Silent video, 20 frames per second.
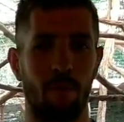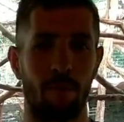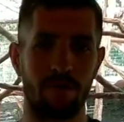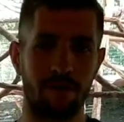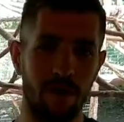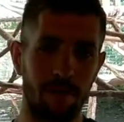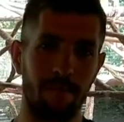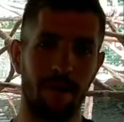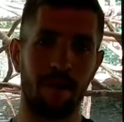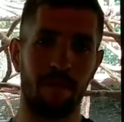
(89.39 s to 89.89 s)
We're
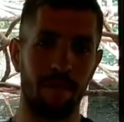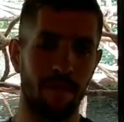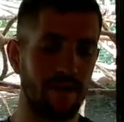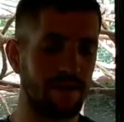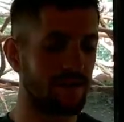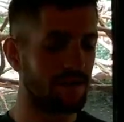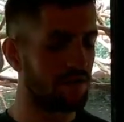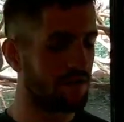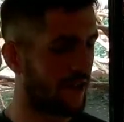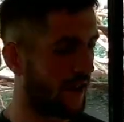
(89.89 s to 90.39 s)
talking about
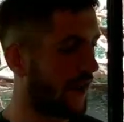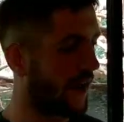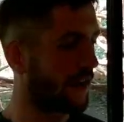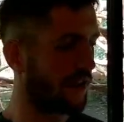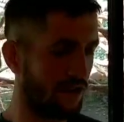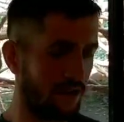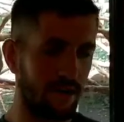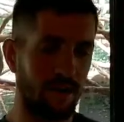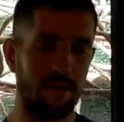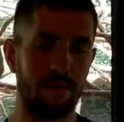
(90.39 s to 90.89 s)
things that you can
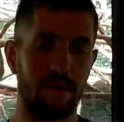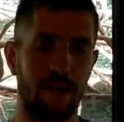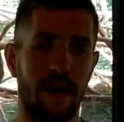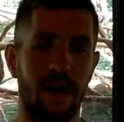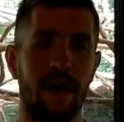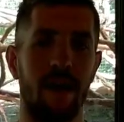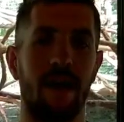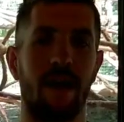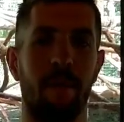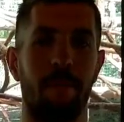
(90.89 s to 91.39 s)
actually
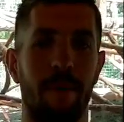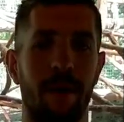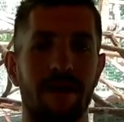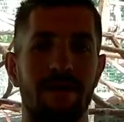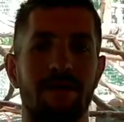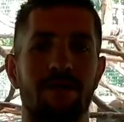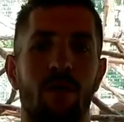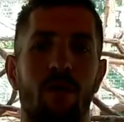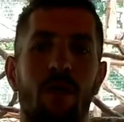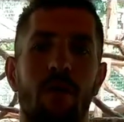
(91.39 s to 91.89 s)
get at a
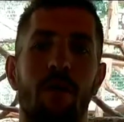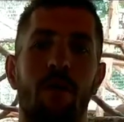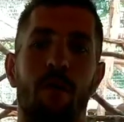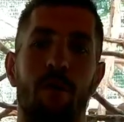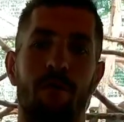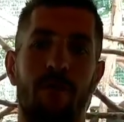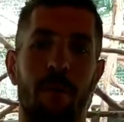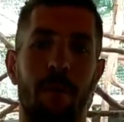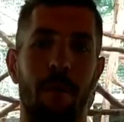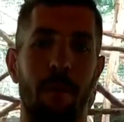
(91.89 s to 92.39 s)
pet store or
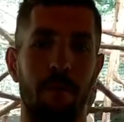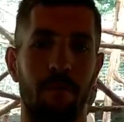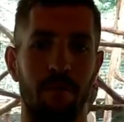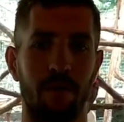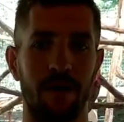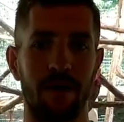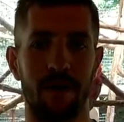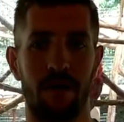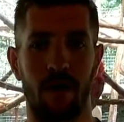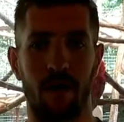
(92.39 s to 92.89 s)
from a
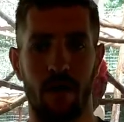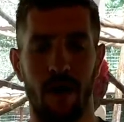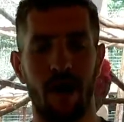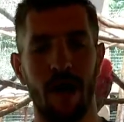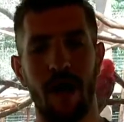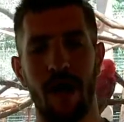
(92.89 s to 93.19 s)
breeder.